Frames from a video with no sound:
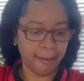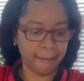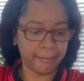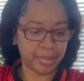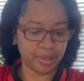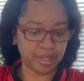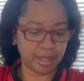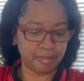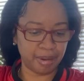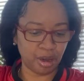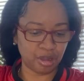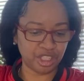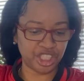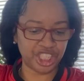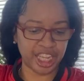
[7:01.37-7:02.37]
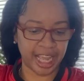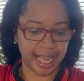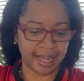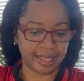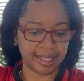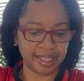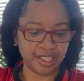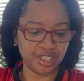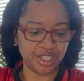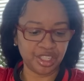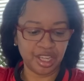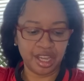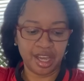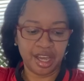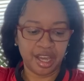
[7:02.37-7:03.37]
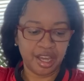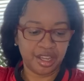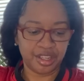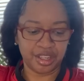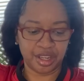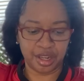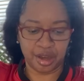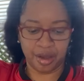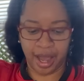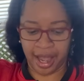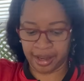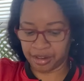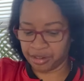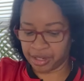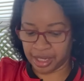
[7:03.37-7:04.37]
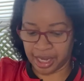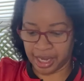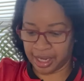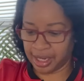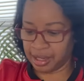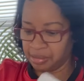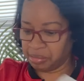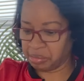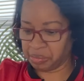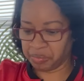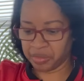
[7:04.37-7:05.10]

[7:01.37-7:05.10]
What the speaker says: Beauty Boss Challenge, you know, I created,